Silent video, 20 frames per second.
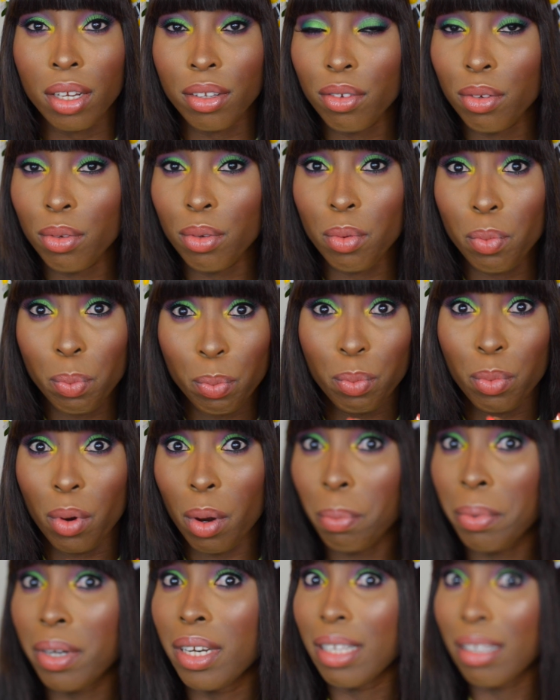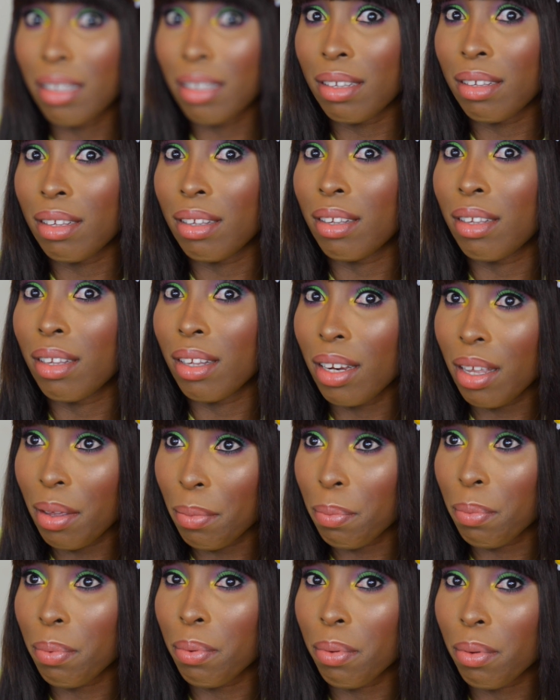to properly
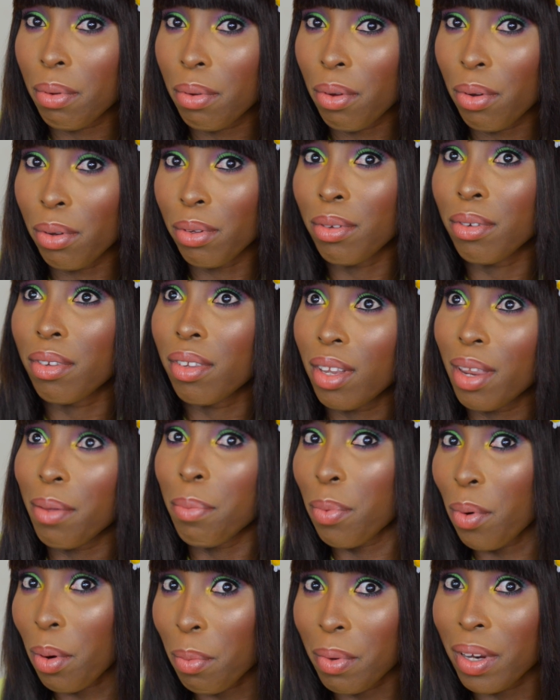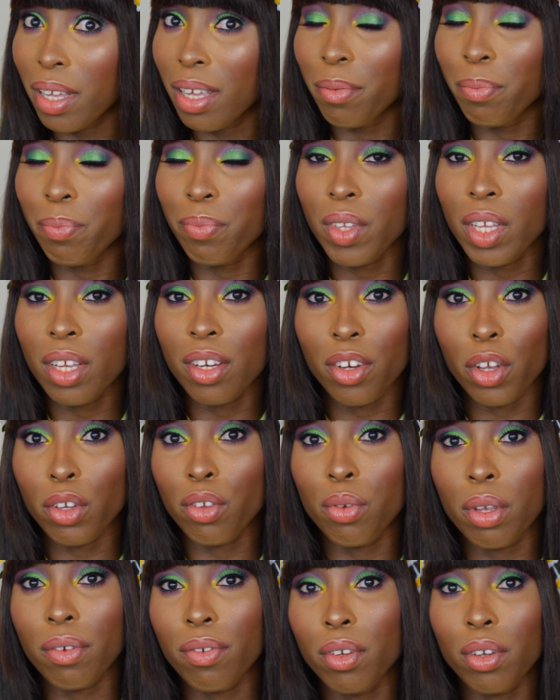sleep or to sleep properly,
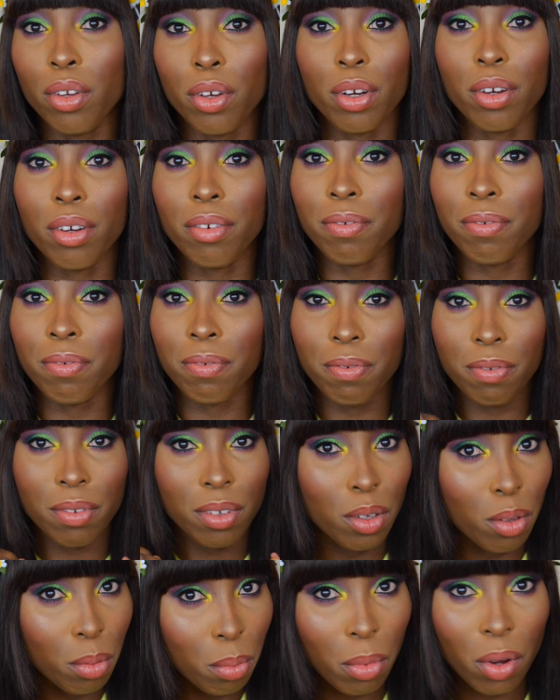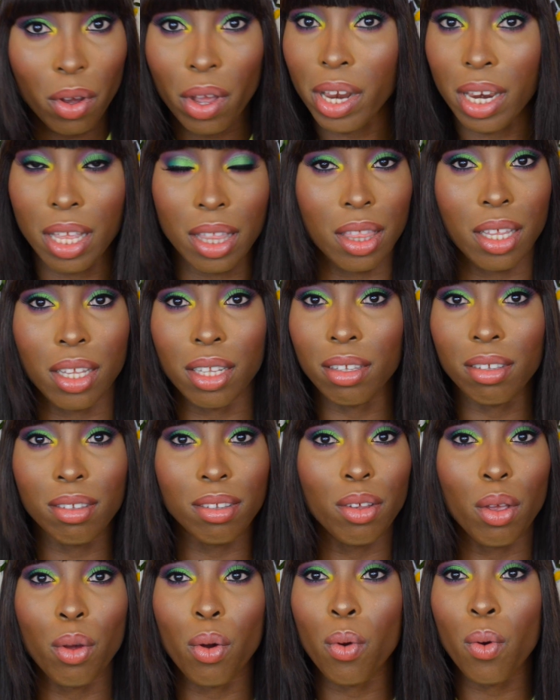not to even talk of film or anything.
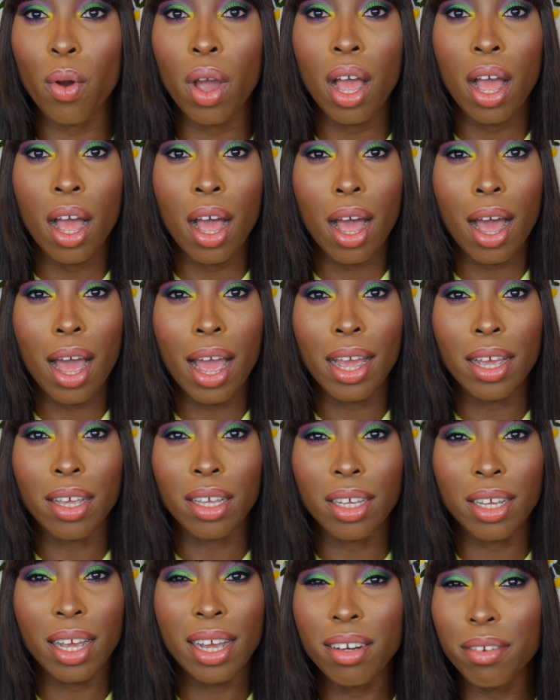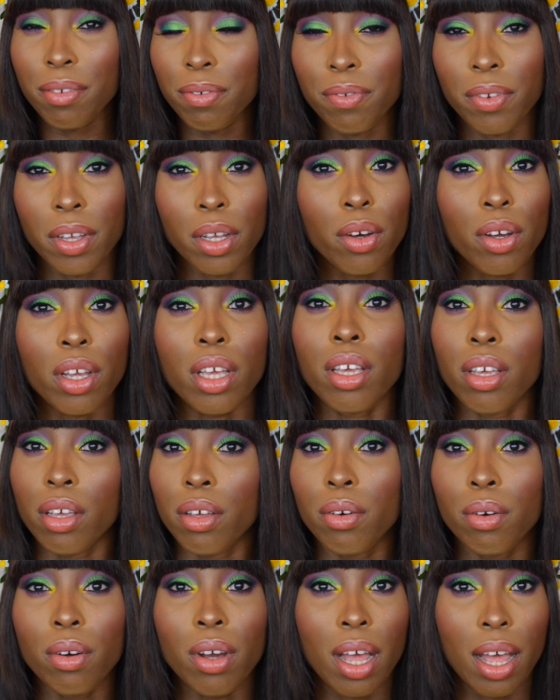So I kind of felt
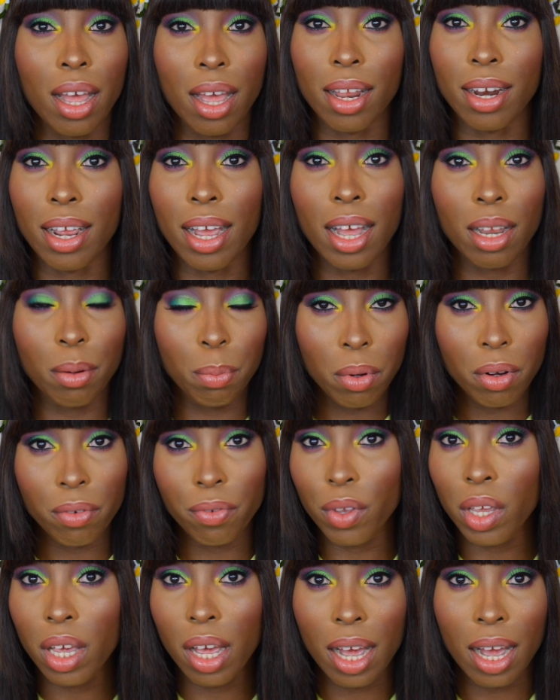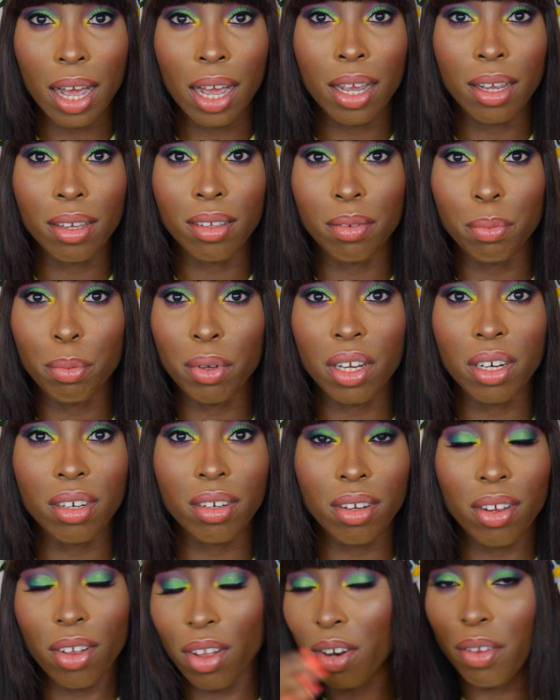ill and I had puffy eyes, but
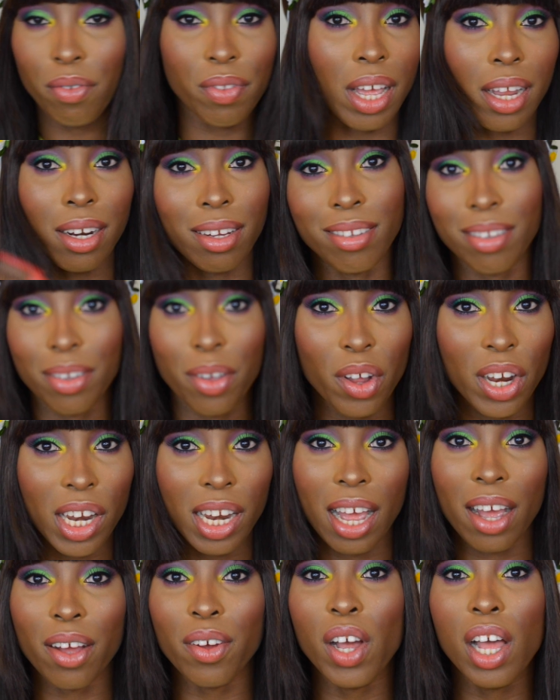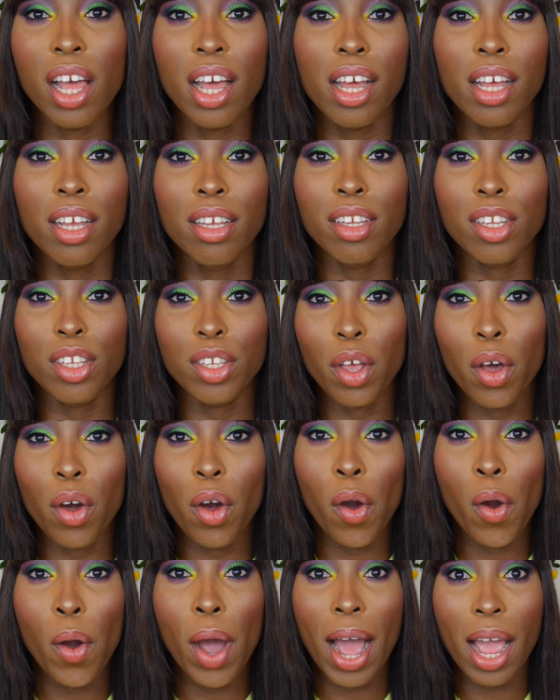all of that is gone now.
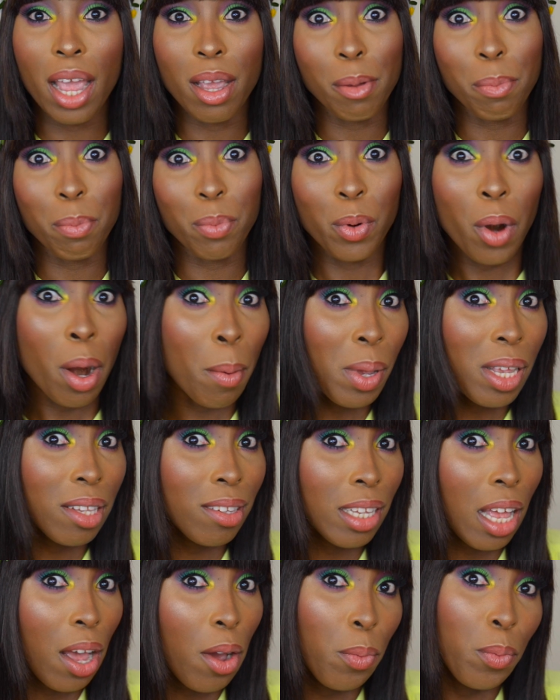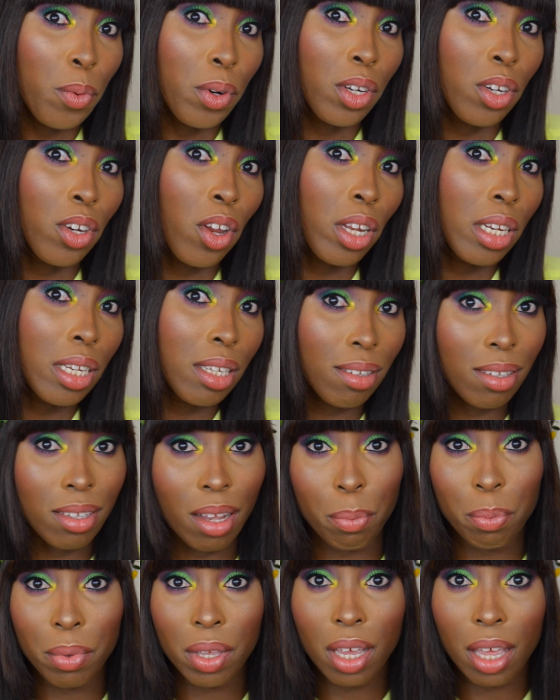So I promise I would not
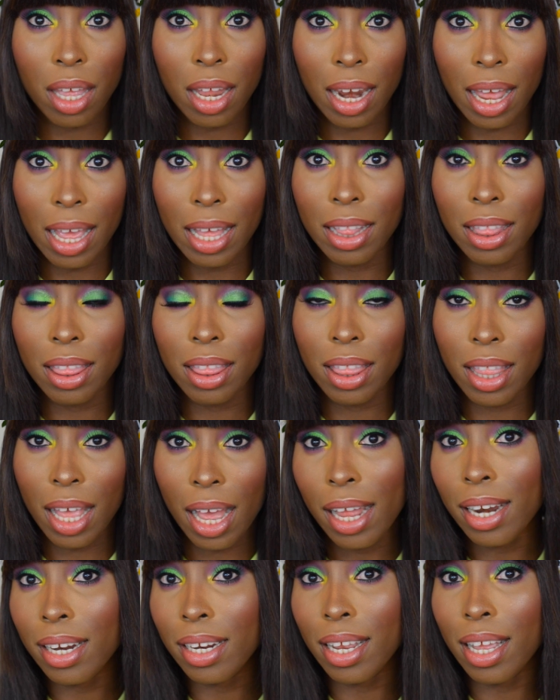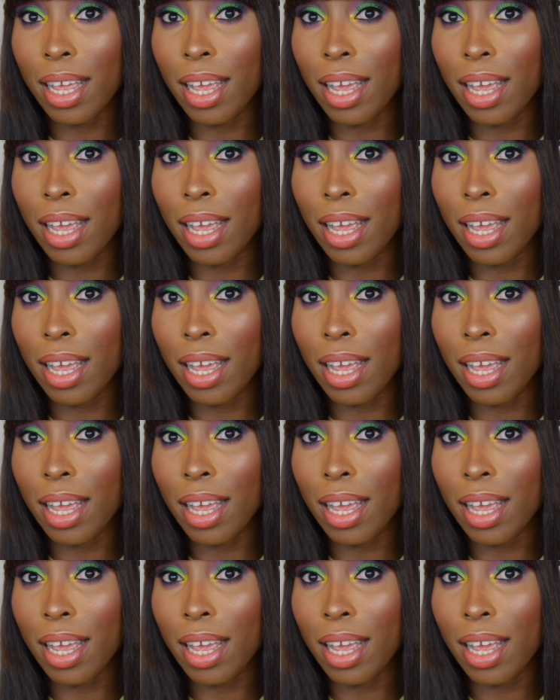disappear like that